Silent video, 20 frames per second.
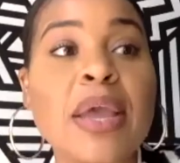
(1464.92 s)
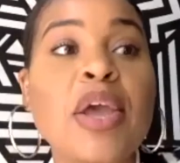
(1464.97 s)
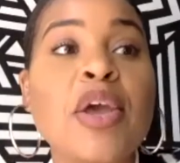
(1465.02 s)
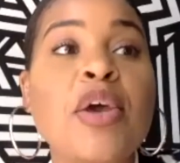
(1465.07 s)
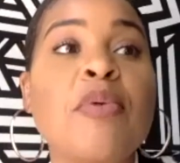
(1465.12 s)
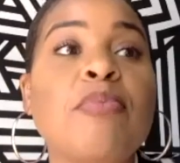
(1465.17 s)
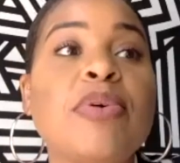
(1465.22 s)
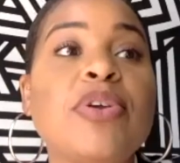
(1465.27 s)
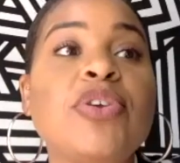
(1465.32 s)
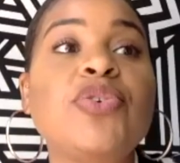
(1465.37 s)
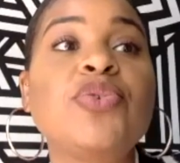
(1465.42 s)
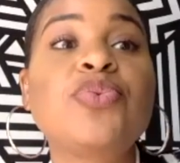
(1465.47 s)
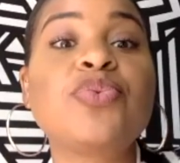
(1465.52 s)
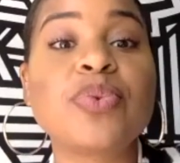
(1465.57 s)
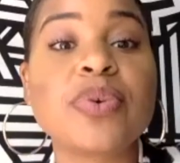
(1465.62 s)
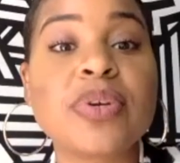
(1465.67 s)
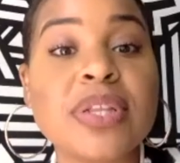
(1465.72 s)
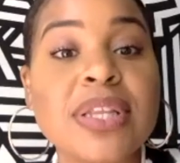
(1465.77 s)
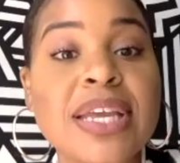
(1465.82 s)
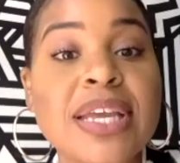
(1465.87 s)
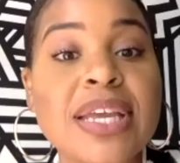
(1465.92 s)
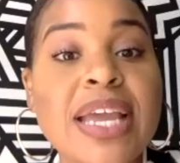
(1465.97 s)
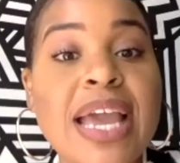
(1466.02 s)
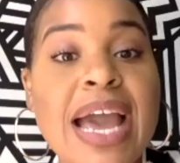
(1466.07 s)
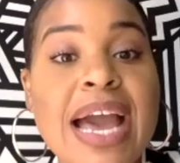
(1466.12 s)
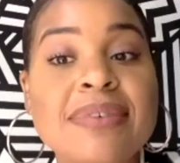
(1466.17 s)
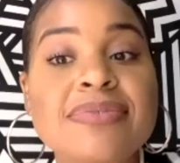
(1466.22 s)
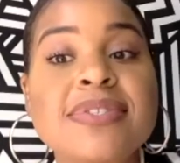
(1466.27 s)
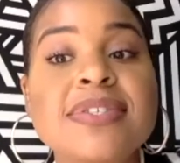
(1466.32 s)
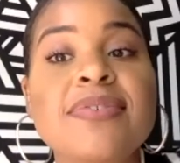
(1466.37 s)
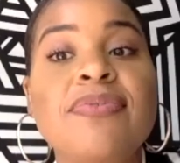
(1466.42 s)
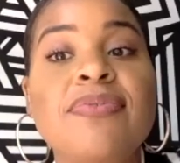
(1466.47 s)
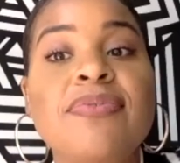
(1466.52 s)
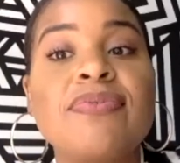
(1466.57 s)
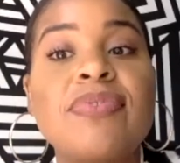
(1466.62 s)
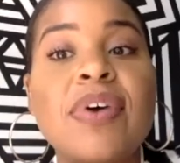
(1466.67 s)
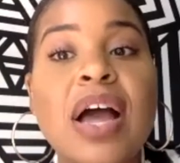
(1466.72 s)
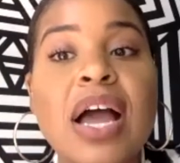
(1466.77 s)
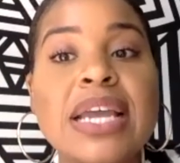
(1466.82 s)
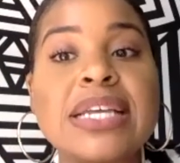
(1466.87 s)
but you really have to
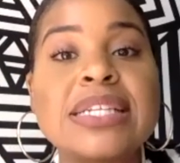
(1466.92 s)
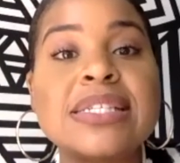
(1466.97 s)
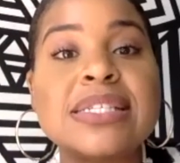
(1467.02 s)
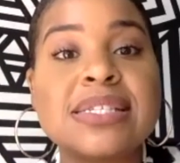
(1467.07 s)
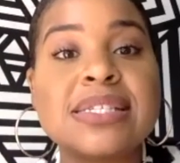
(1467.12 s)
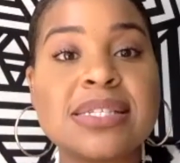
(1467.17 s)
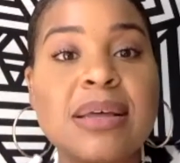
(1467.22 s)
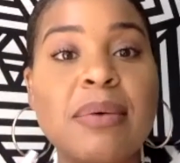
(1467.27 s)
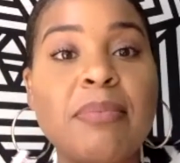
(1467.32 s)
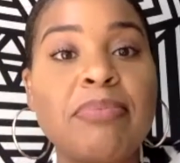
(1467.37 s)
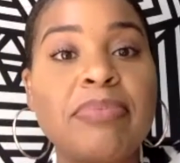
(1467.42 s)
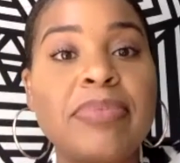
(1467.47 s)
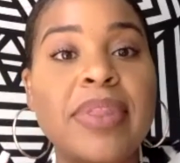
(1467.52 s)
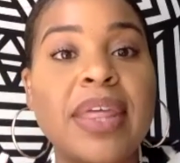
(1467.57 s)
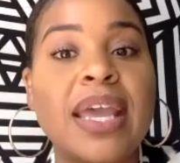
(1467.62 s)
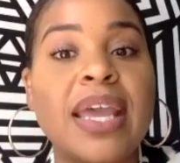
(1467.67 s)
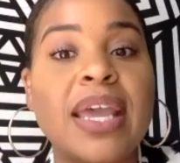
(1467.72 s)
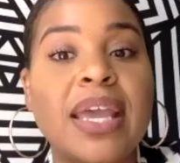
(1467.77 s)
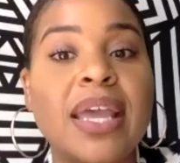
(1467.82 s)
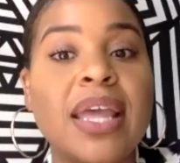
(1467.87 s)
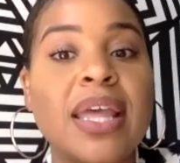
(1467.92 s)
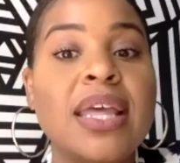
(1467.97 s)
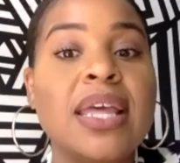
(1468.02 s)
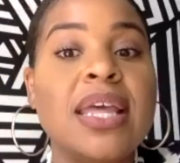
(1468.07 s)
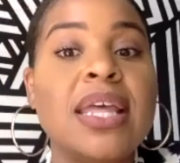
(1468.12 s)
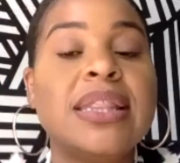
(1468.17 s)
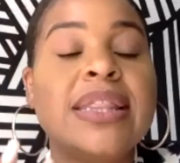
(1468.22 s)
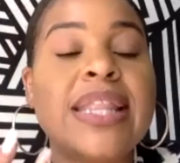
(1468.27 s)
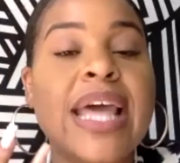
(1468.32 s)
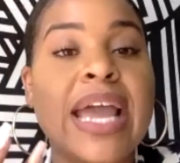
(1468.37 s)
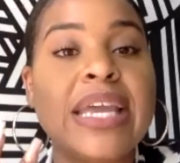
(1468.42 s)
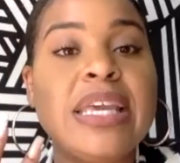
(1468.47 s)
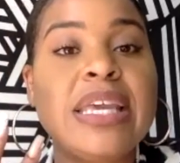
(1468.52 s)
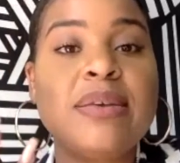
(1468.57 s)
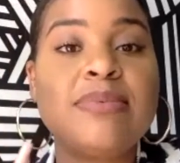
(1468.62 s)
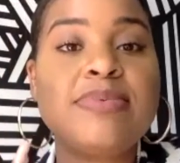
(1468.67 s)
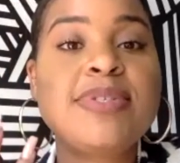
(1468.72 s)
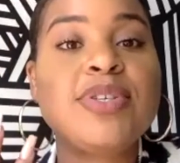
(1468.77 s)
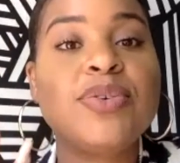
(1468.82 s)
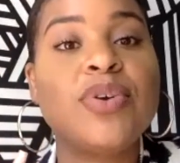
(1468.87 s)
find something that
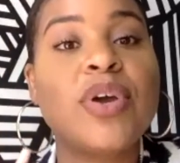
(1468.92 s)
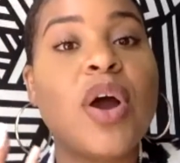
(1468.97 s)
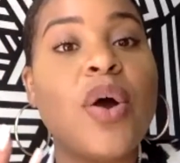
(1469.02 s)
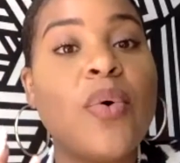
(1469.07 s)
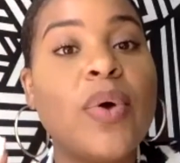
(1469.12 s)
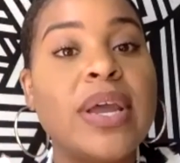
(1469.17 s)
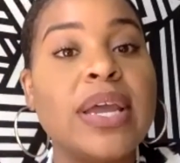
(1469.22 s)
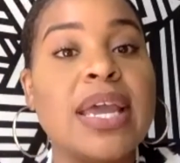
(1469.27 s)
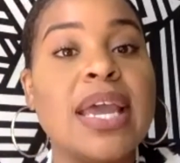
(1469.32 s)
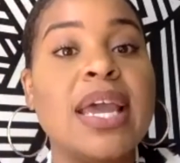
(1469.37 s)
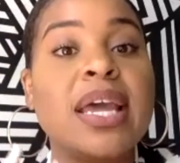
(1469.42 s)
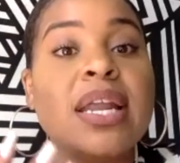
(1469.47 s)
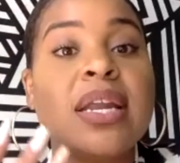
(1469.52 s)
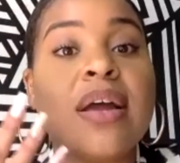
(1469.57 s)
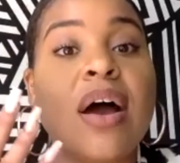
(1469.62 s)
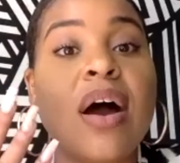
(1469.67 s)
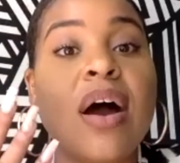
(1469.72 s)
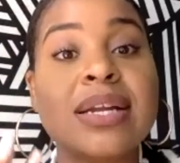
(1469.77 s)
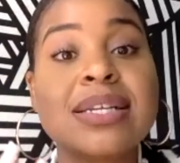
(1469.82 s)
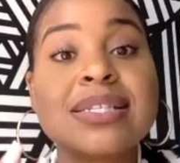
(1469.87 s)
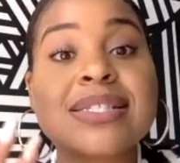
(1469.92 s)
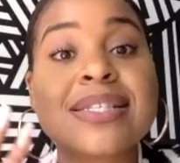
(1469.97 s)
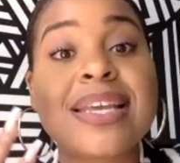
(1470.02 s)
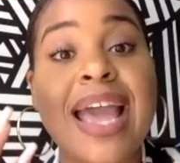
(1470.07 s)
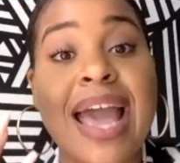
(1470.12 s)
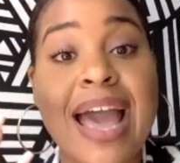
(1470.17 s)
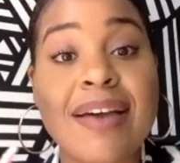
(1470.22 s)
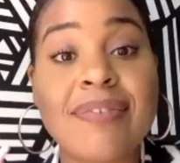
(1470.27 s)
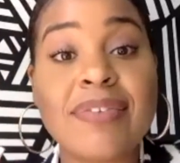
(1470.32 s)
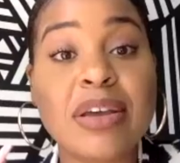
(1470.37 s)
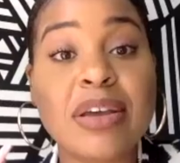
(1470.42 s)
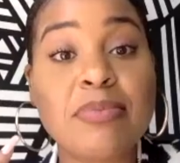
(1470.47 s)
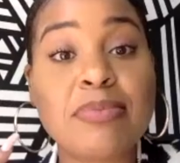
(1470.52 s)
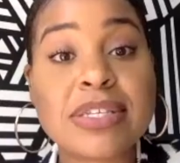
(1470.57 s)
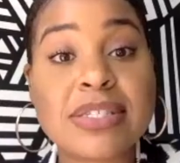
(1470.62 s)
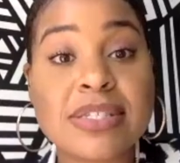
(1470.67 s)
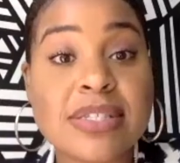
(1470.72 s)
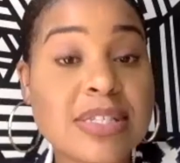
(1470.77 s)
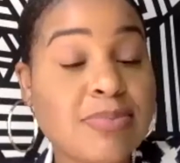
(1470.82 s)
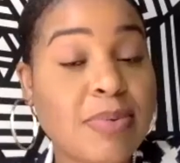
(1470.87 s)
keeps you going. And honestly, having a
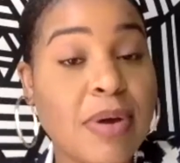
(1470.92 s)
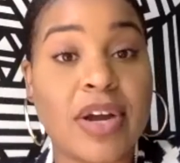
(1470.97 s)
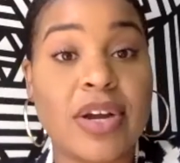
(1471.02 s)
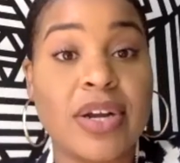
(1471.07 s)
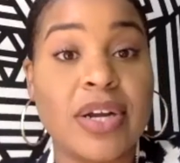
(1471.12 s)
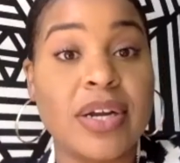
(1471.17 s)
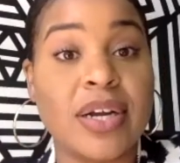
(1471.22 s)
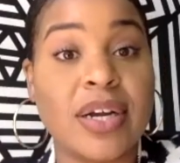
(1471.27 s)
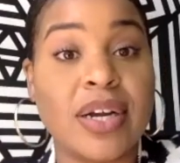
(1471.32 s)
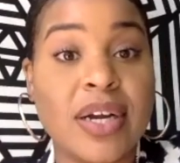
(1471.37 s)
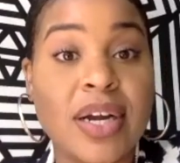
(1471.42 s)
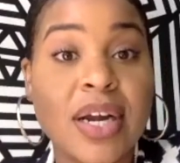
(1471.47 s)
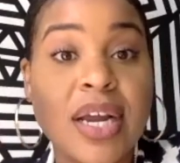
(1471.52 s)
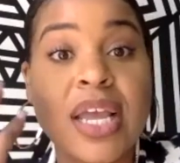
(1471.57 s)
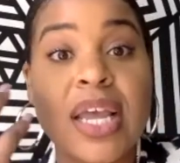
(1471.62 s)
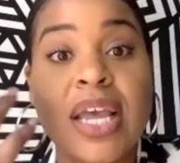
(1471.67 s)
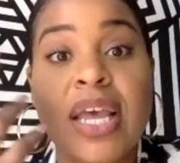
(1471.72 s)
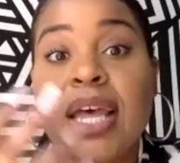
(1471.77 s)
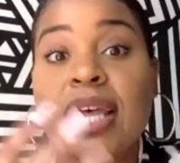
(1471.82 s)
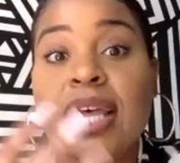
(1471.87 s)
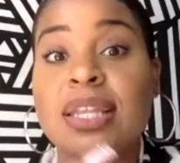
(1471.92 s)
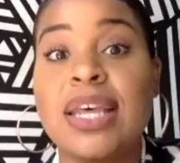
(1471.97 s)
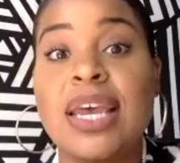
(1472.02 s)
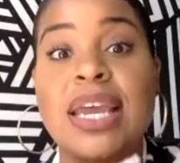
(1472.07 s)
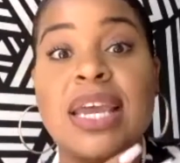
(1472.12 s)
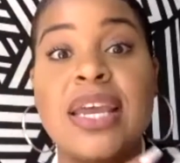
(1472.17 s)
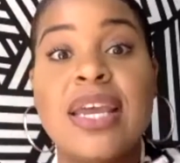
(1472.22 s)
business partner, Like,